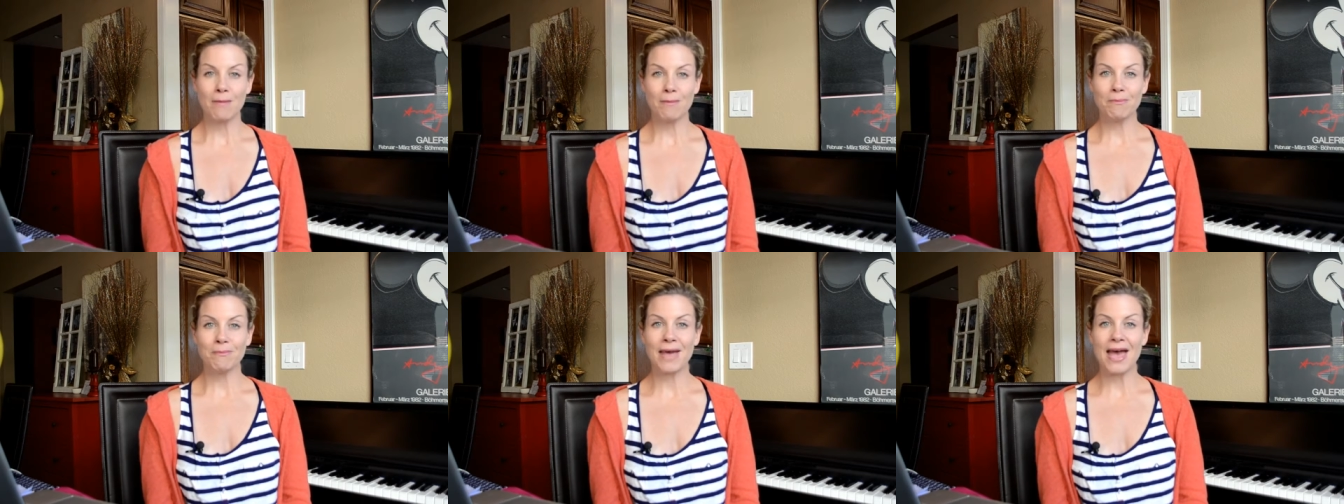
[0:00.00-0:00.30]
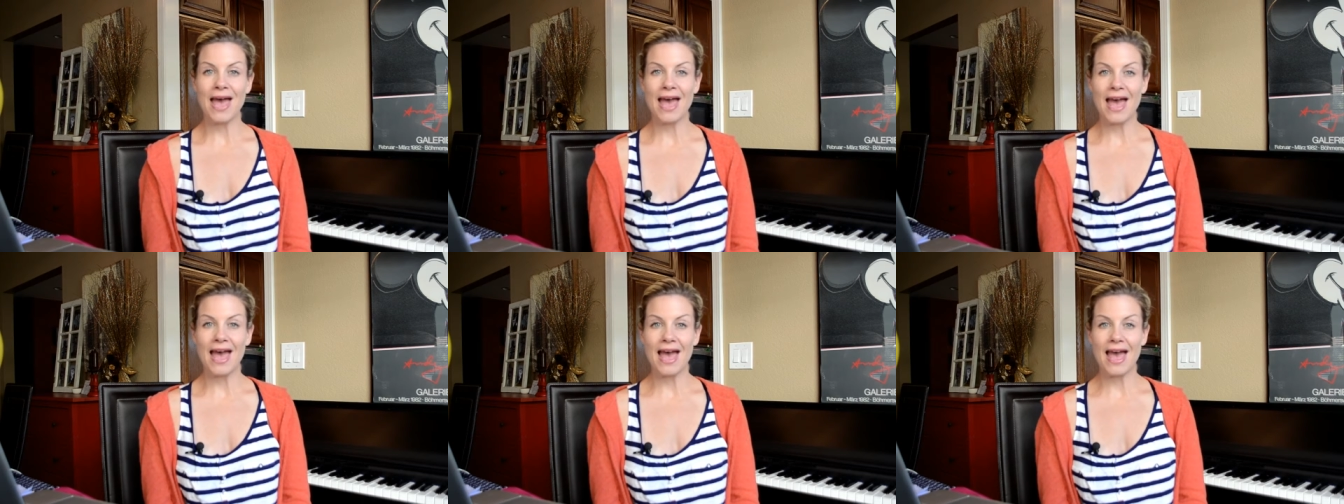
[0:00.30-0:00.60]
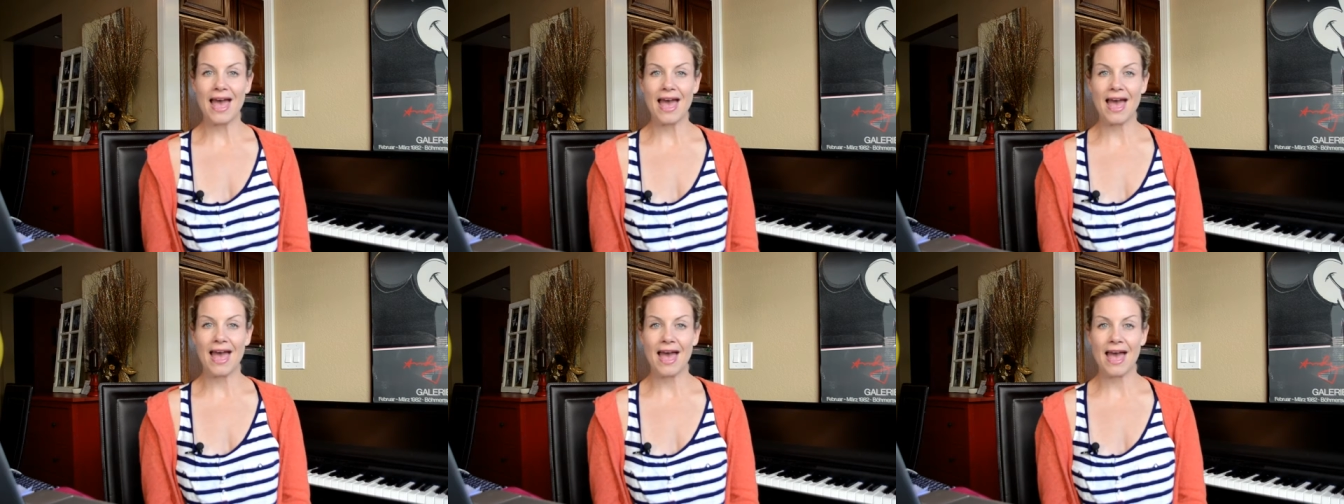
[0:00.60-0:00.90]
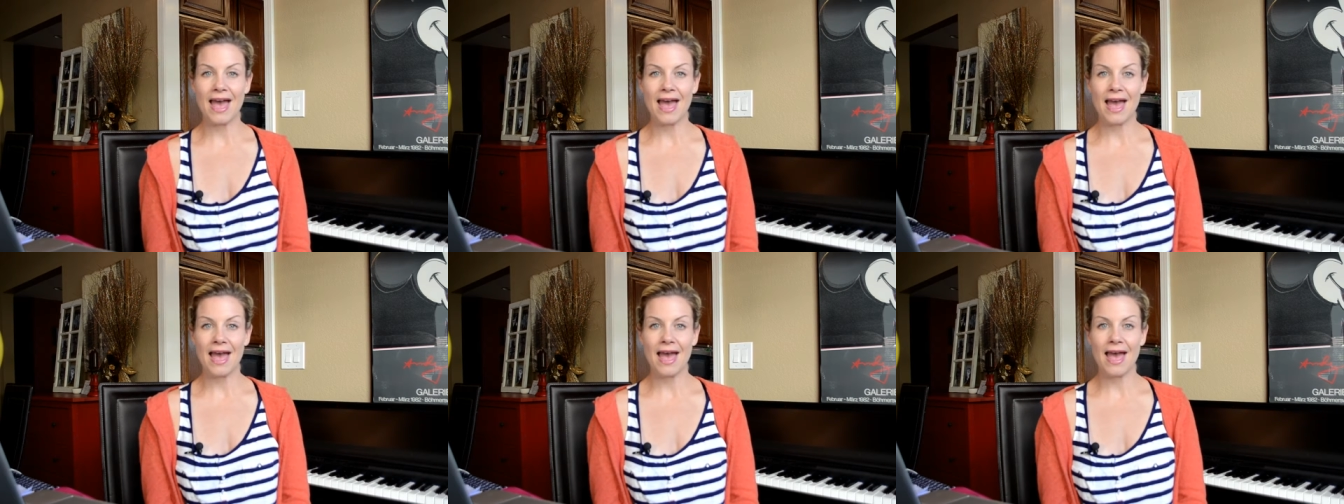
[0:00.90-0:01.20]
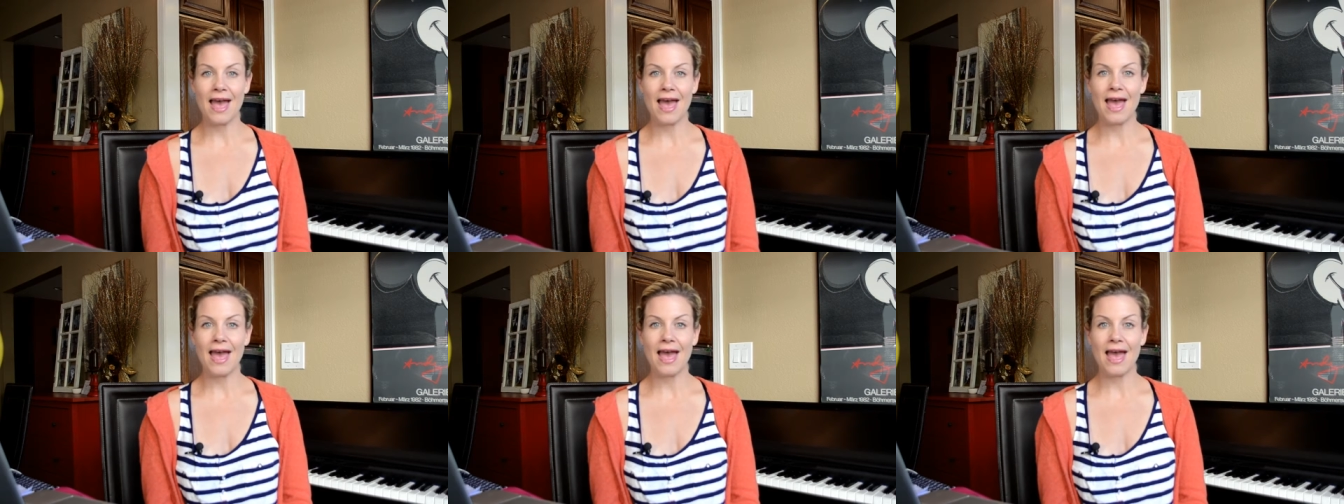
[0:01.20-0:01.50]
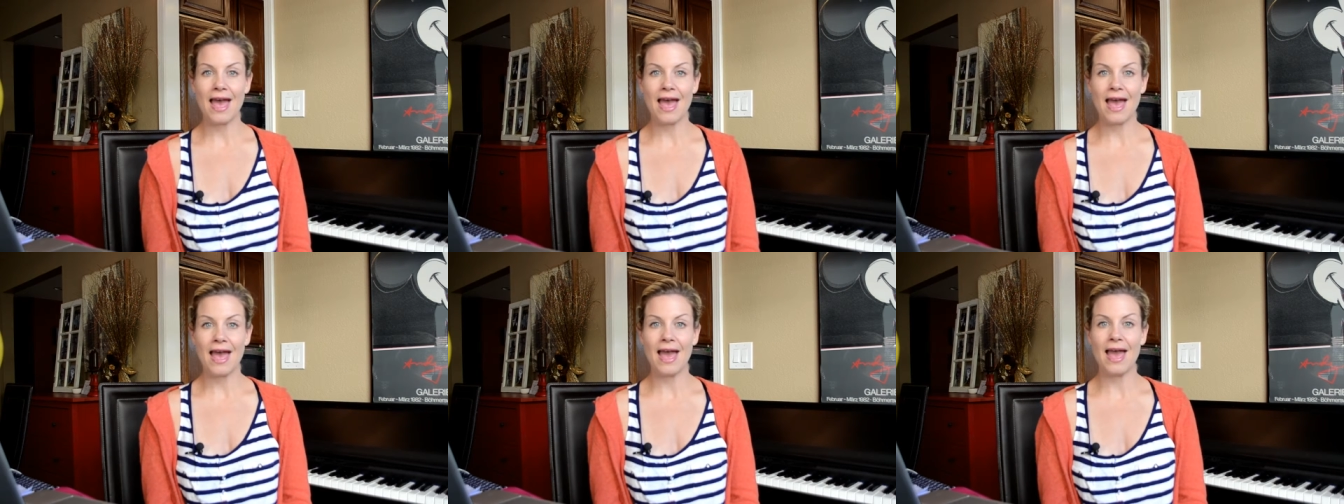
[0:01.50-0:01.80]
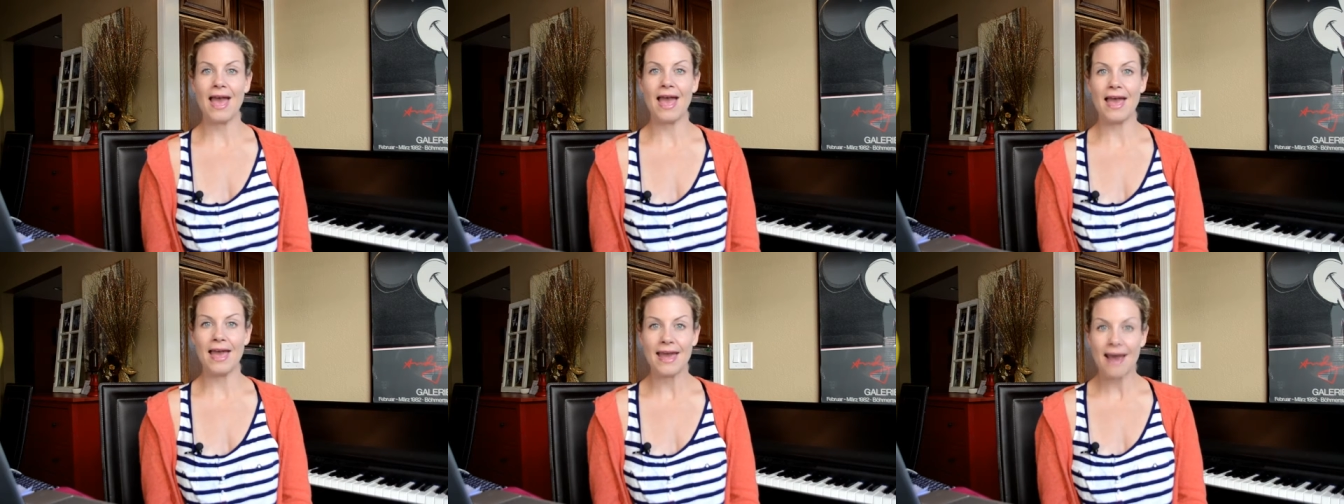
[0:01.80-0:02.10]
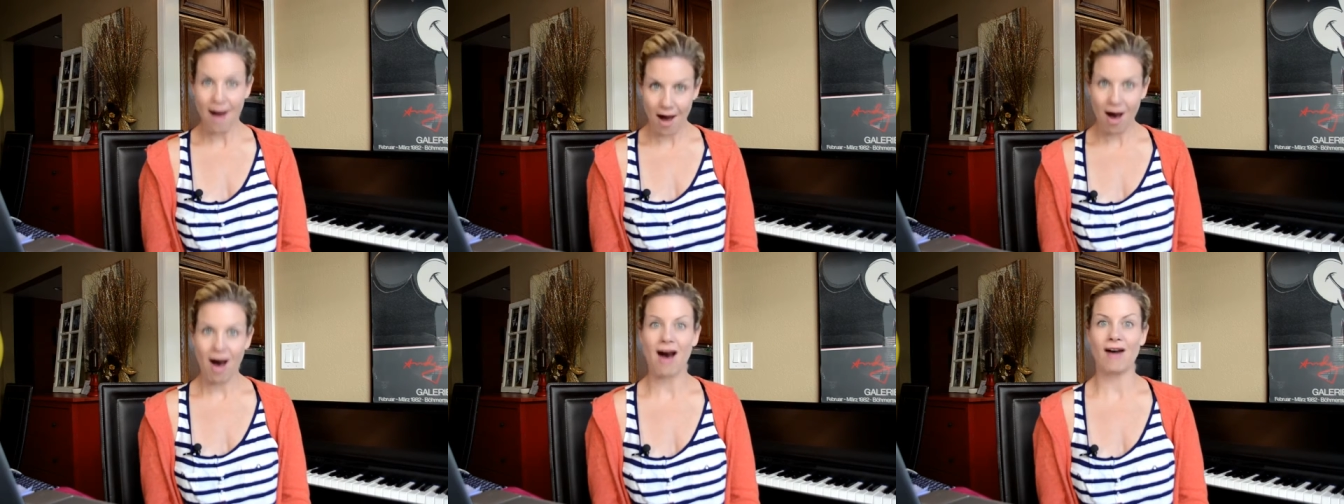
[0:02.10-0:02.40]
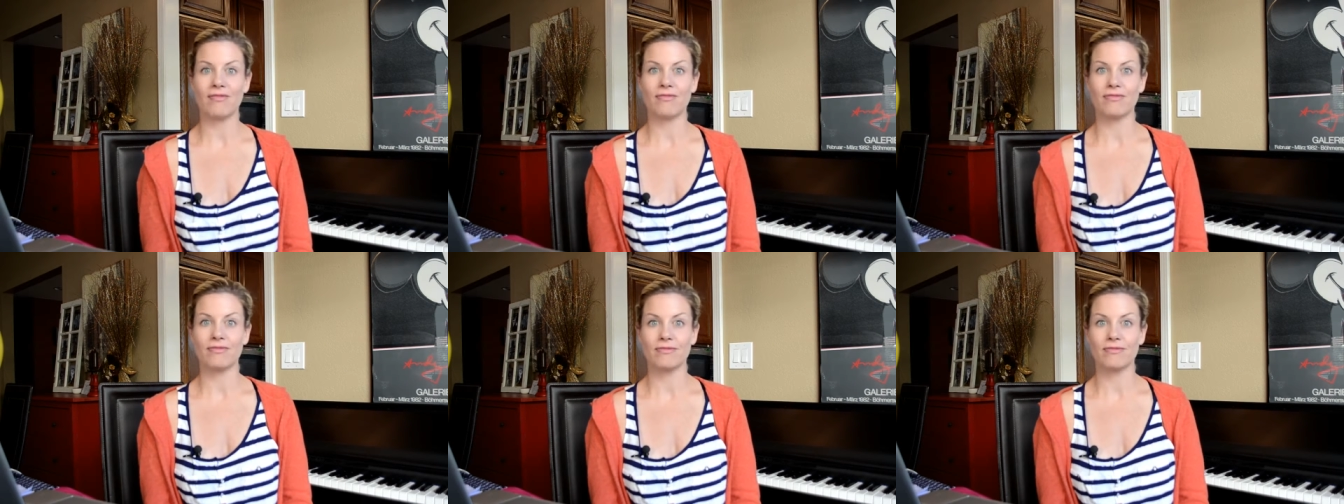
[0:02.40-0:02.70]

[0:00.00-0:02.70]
May. Off.